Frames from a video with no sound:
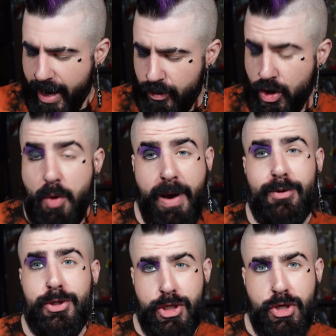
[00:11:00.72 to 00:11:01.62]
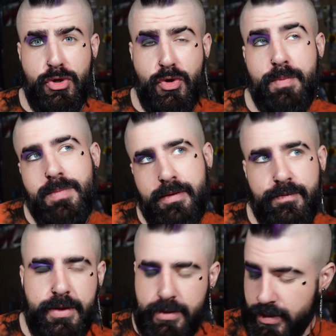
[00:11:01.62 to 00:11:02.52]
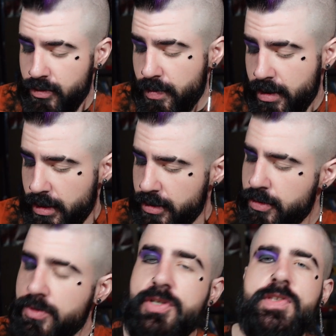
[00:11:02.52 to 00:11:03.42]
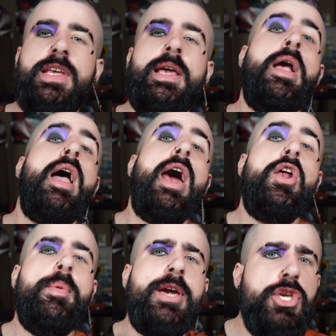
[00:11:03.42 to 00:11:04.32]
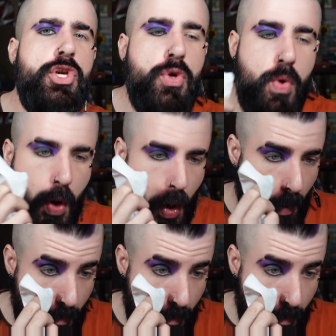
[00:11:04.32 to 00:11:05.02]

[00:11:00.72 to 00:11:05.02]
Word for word: I don't know about you, but I'm feeling 22. Just kidding. I don't know about you